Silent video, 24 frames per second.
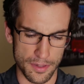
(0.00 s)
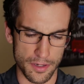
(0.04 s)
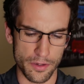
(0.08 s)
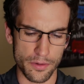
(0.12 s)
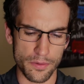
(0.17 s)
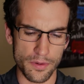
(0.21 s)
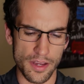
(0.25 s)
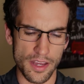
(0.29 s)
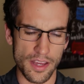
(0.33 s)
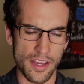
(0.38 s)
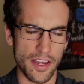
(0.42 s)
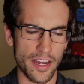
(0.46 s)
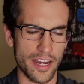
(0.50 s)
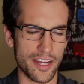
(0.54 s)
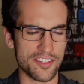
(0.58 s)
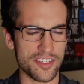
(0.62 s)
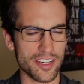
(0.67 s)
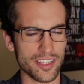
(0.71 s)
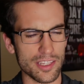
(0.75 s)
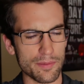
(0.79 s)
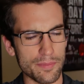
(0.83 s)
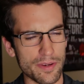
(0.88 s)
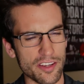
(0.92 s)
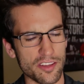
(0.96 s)
below. I
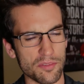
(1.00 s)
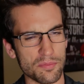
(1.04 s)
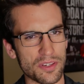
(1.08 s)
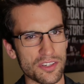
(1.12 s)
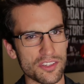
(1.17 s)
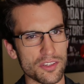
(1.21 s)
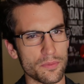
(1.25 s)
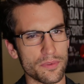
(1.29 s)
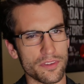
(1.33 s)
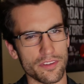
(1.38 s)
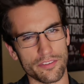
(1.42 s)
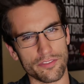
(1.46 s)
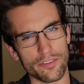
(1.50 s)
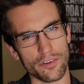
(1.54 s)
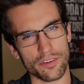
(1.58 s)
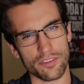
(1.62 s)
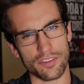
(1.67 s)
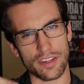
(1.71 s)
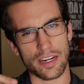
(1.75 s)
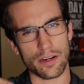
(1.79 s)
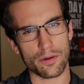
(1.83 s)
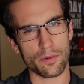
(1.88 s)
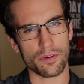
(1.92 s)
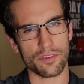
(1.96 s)
check them out especially within the
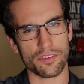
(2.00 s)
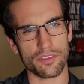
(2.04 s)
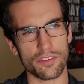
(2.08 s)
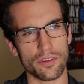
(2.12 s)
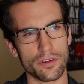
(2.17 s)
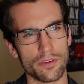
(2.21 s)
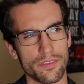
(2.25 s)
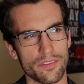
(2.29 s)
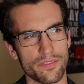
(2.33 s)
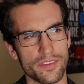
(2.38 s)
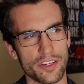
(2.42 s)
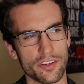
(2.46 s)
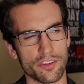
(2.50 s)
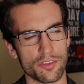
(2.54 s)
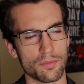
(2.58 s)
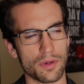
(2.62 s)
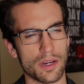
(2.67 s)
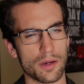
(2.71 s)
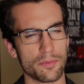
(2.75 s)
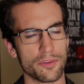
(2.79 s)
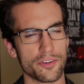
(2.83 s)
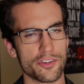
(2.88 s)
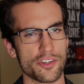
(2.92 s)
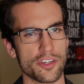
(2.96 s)
first hour or so of the video's
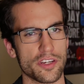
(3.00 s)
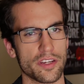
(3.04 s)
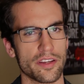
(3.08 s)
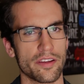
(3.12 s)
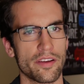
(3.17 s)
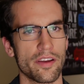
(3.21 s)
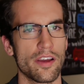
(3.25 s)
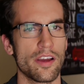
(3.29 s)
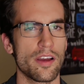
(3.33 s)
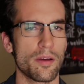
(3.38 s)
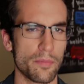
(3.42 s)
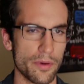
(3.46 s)
publishing,